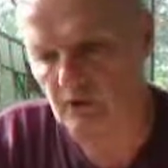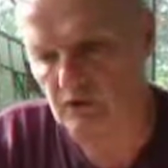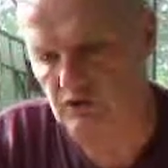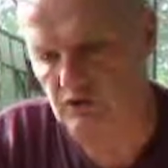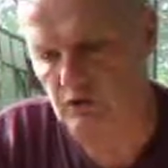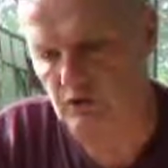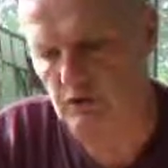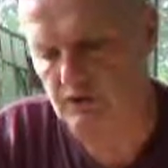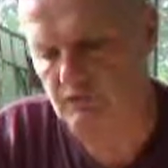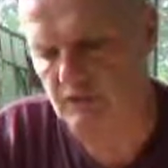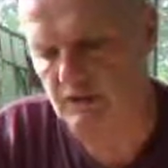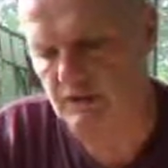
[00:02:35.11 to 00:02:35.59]

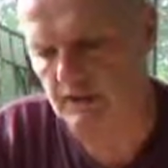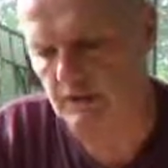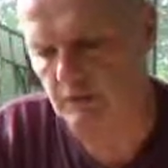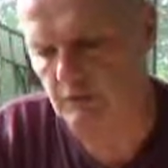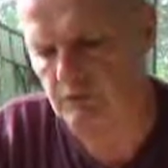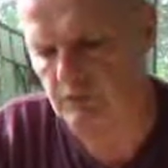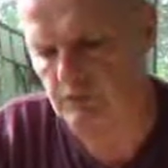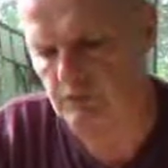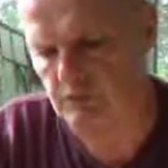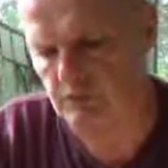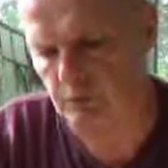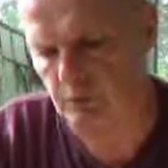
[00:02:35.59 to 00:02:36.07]
So we felt that
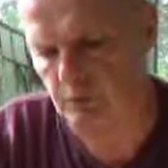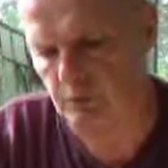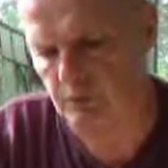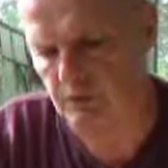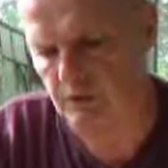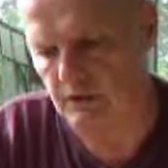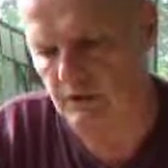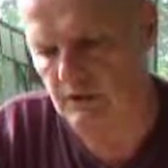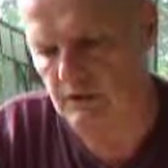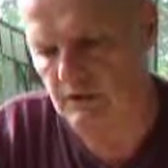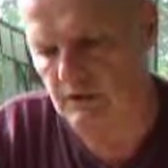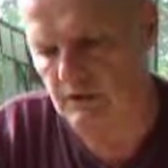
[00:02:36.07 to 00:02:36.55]
was
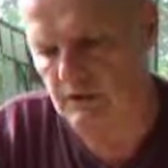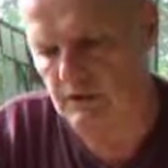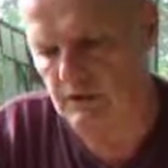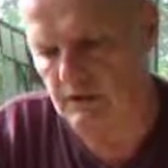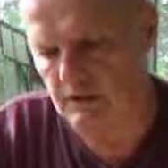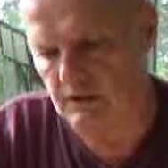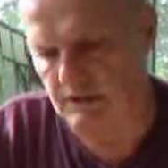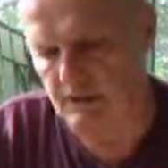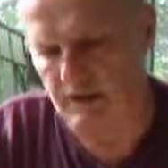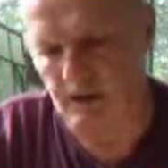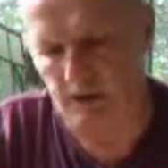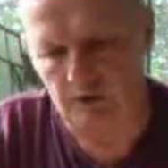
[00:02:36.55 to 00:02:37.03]
appropriate.
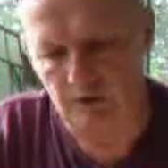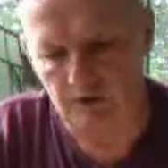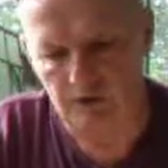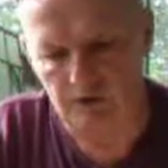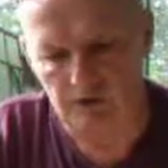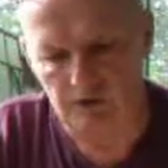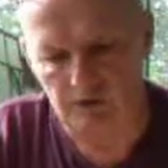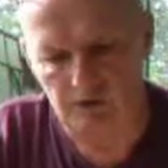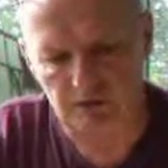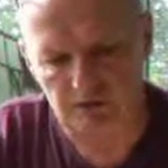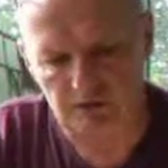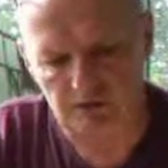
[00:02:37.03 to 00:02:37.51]
Now
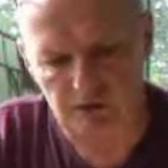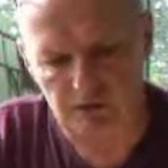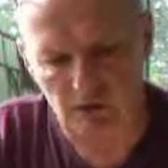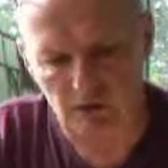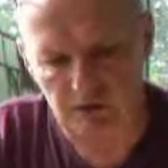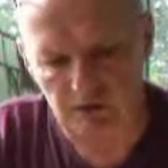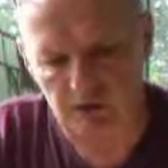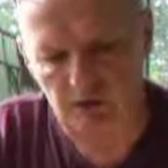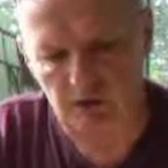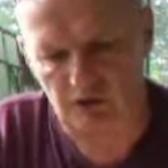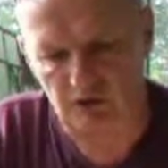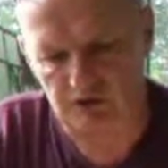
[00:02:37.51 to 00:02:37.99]
there was a
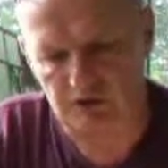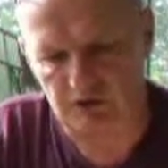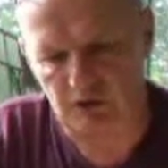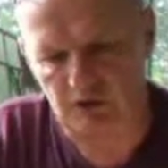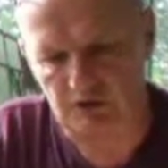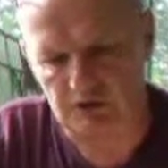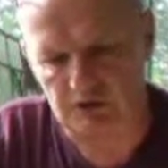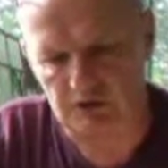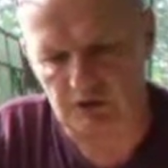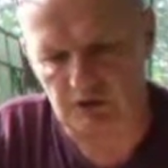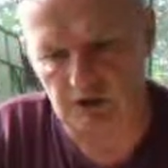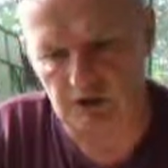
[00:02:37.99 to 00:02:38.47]
lot of
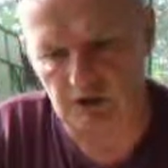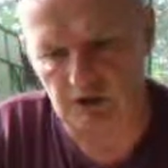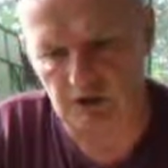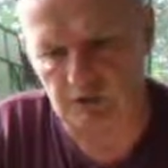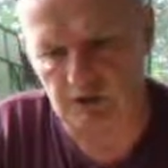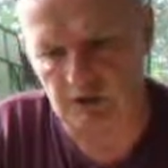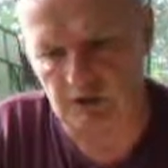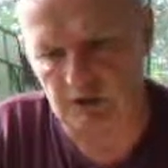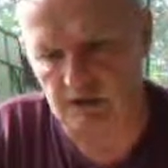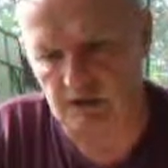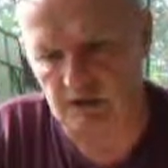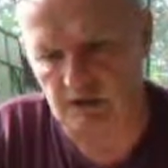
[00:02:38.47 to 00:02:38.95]
controversy
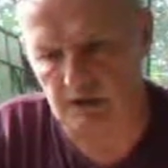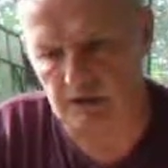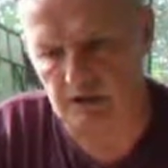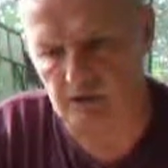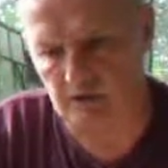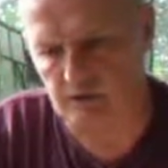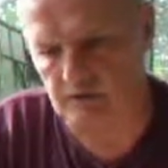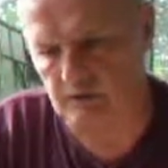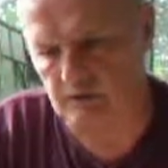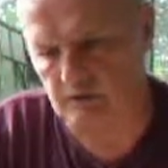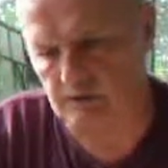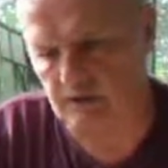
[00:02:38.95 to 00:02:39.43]
over
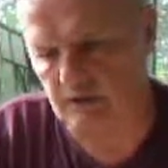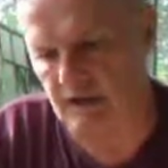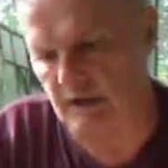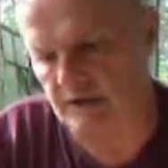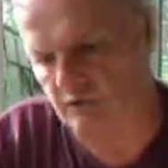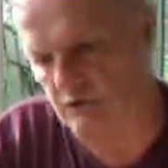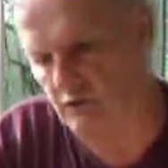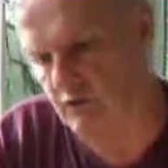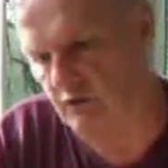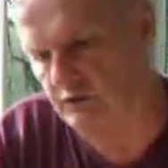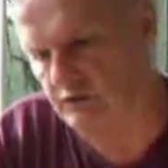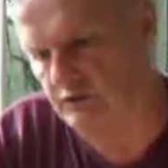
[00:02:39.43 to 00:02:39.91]
the
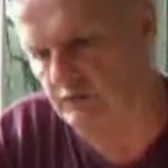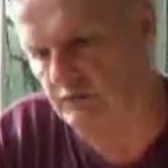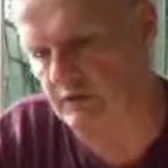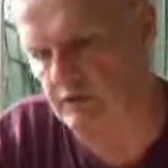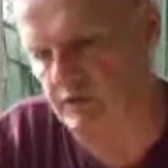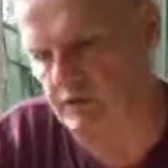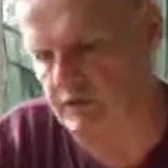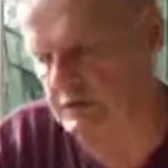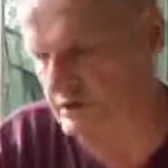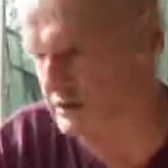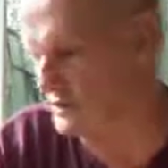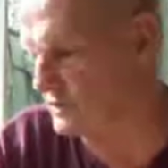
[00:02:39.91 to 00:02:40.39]
Régence
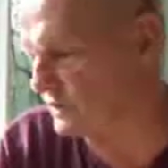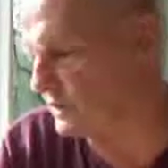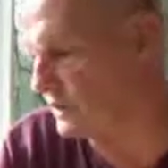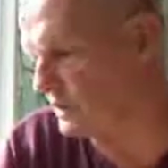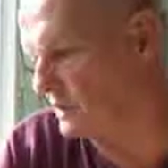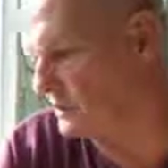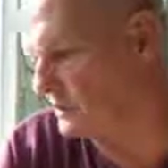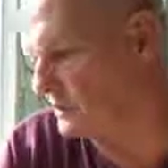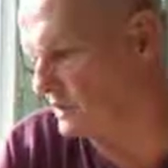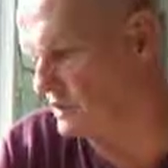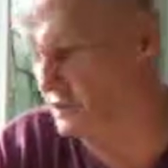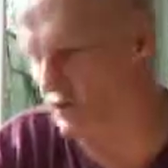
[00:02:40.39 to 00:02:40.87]
versus
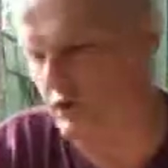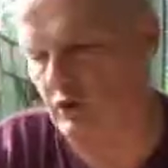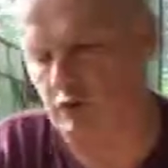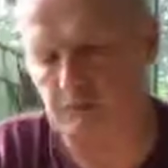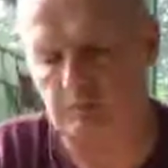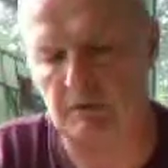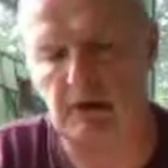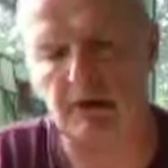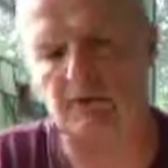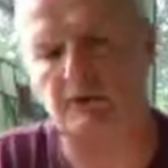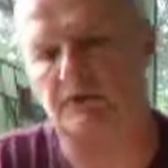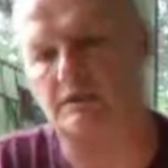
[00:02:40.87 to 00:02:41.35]
the St
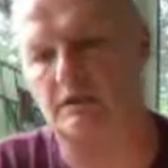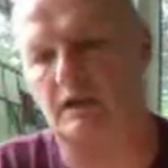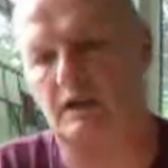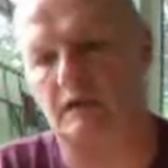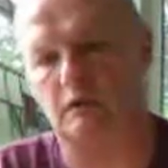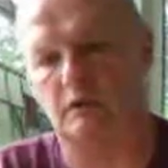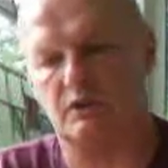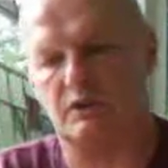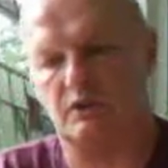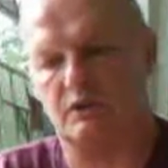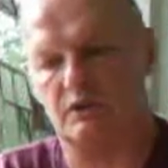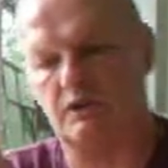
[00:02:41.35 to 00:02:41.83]
George pattern
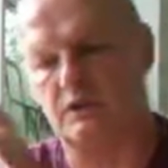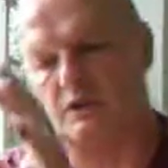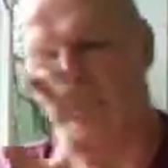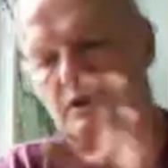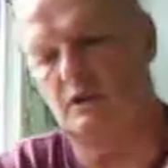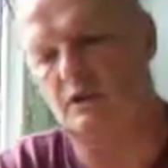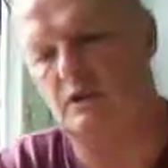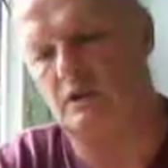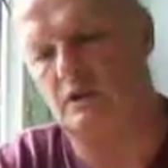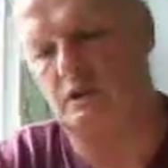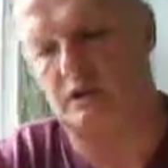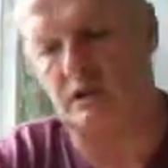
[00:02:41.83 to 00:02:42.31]
set, which
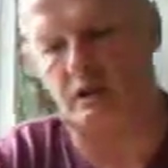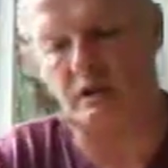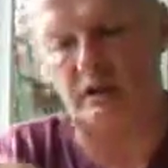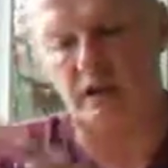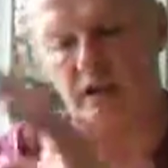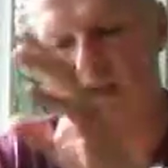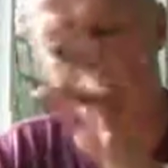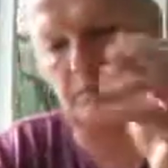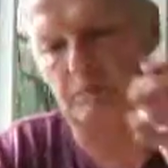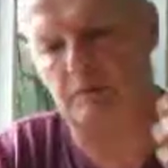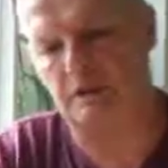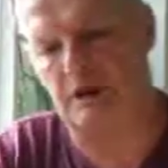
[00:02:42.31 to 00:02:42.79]
in
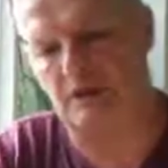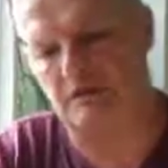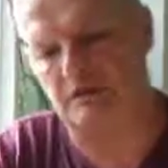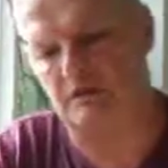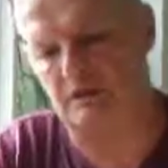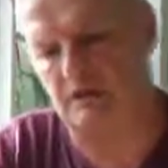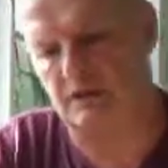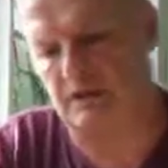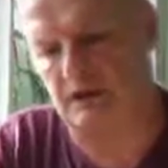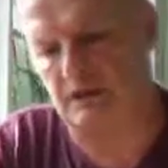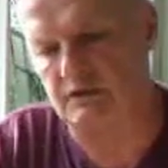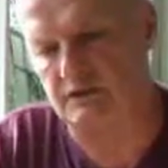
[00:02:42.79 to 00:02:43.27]
the early part
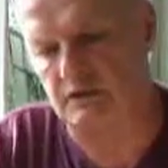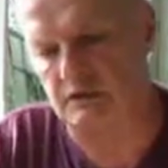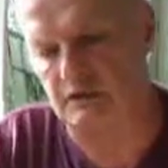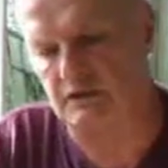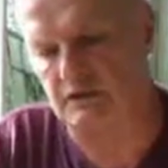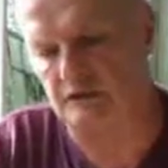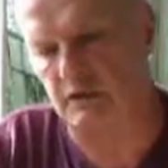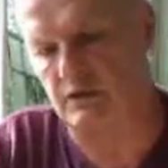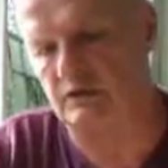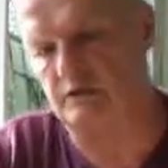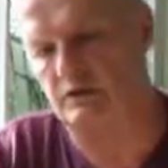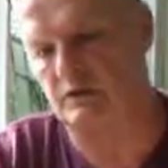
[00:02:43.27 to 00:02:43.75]
of the 19th
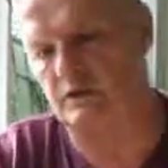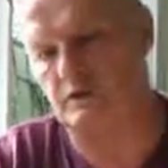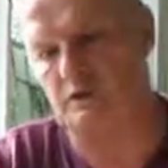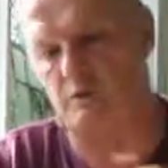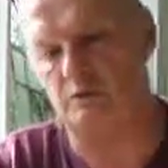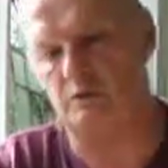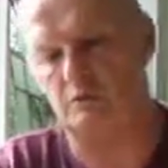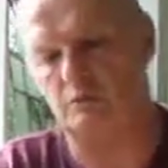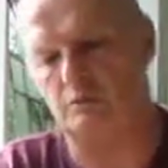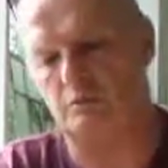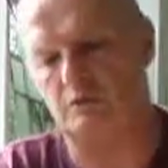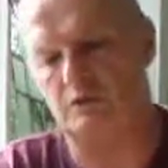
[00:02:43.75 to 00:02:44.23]
century
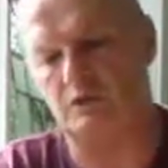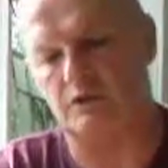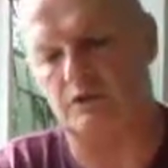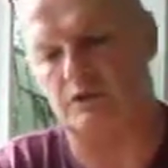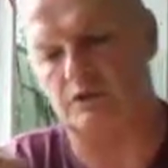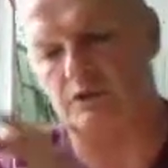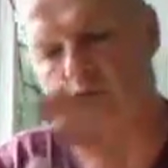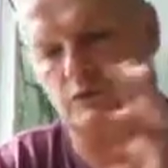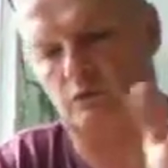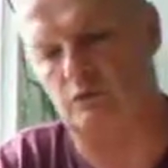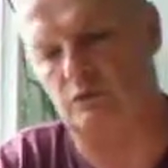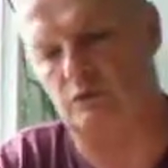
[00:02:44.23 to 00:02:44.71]
these would be the
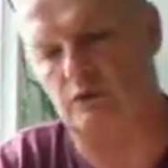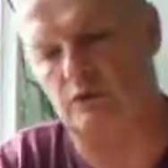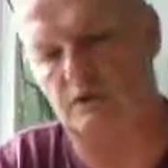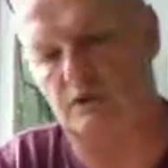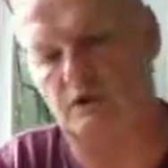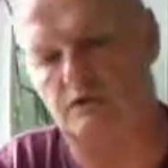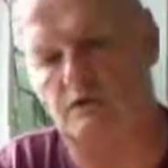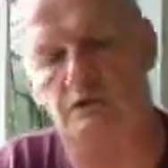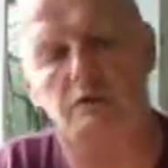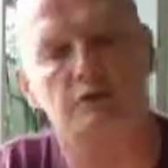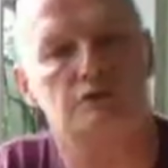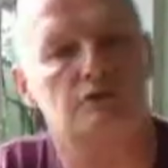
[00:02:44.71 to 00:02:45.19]
two.
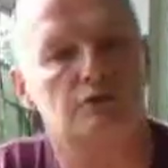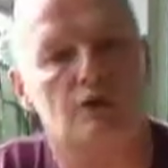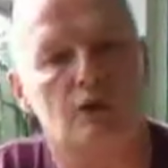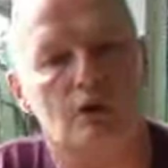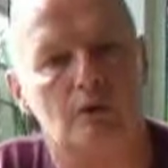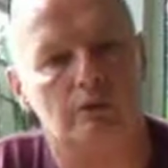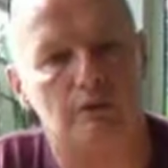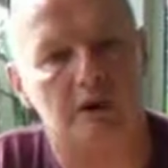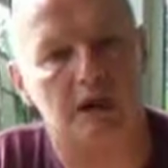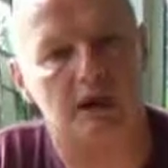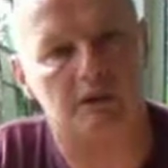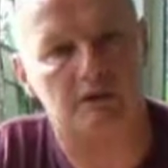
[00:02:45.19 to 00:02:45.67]
The sort of
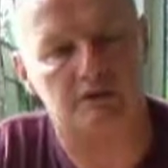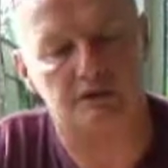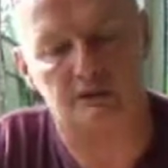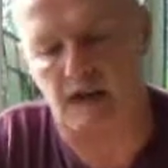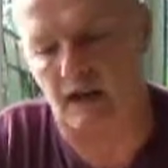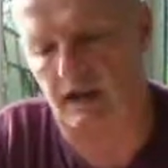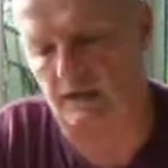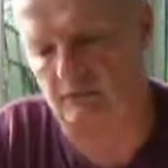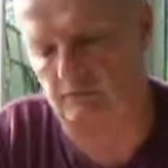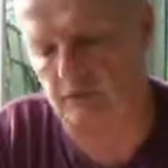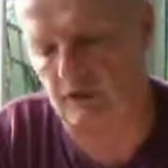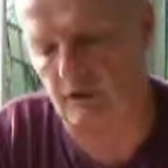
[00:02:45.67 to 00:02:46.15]
Storm pattern
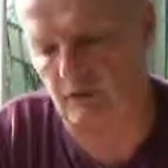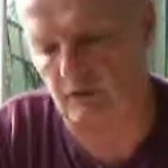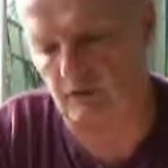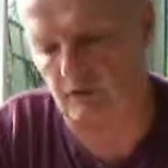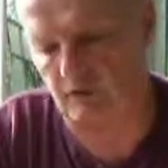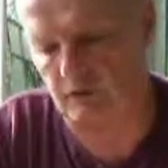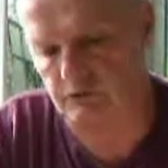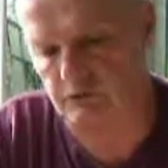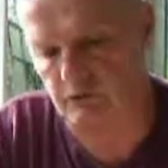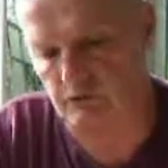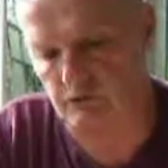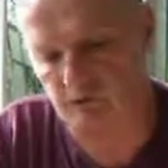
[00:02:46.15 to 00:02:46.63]
set hadn't been
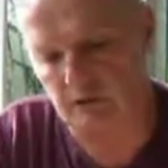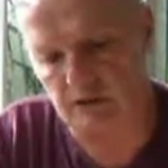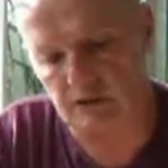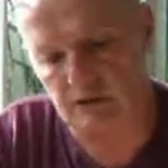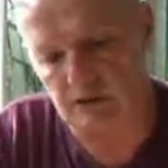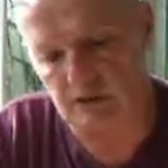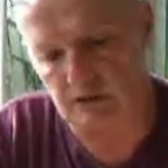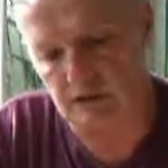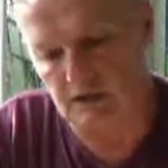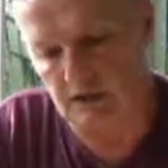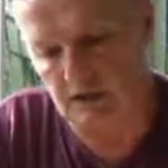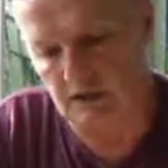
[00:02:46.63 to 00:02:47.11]
thought of
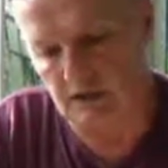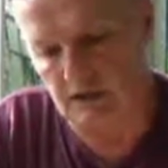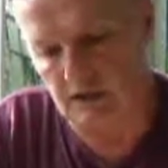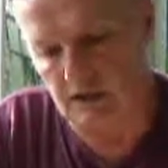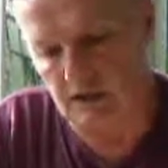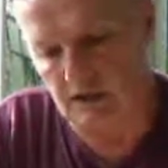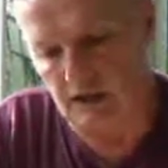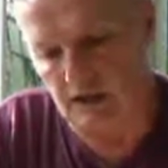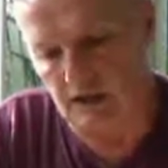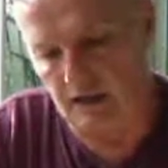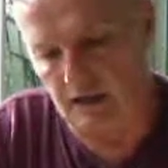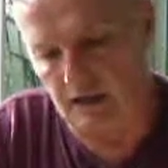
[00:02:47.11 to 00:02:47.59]

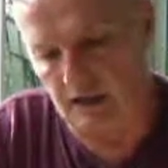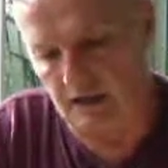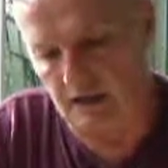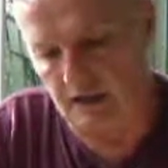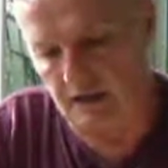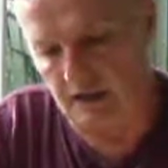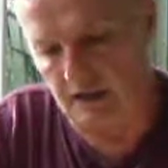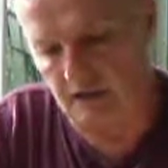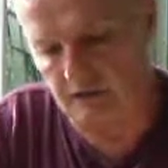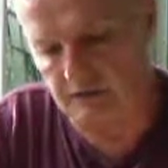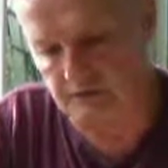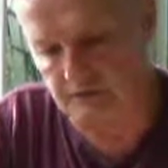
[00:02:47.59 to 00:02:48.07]

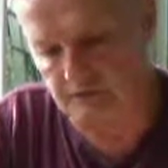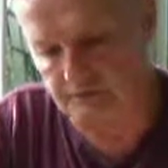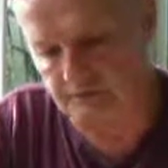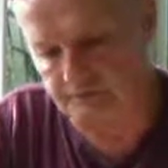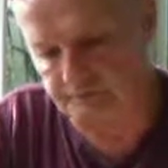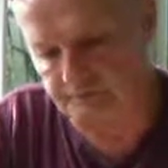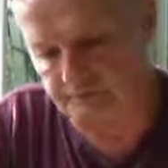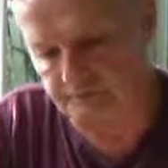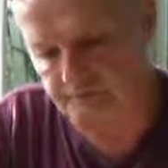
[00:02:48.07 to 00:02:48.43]
yet.